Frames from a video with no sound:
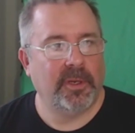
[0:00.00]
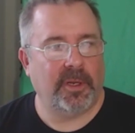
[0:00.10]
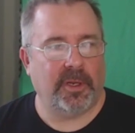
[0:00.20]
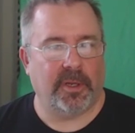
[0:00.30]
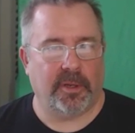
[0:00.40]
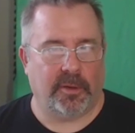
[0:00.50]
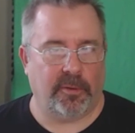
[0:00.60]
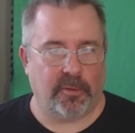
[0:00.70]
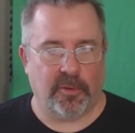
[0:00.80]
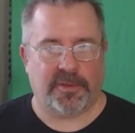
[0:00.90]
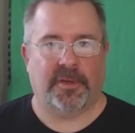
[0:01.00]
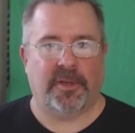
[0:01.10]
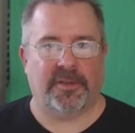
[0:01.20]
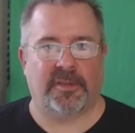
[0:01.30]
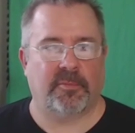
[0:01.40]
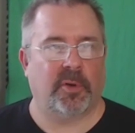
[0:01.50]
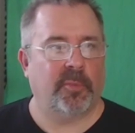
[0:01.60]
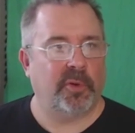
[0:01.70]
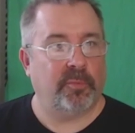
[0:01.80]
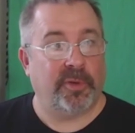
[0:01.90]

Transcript: a whole course on testing Spring Boot.